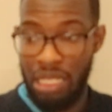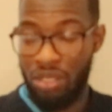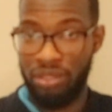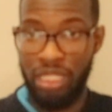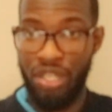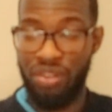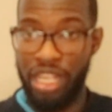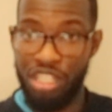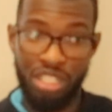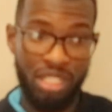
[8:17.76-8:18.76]
content
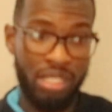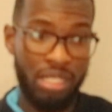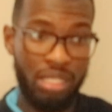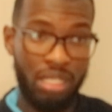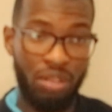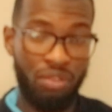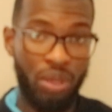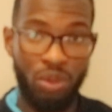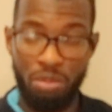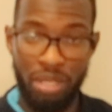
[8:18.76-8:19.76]
creation,
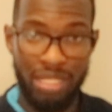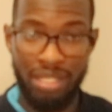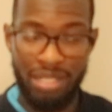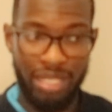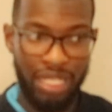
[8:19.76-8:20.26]
growth, business.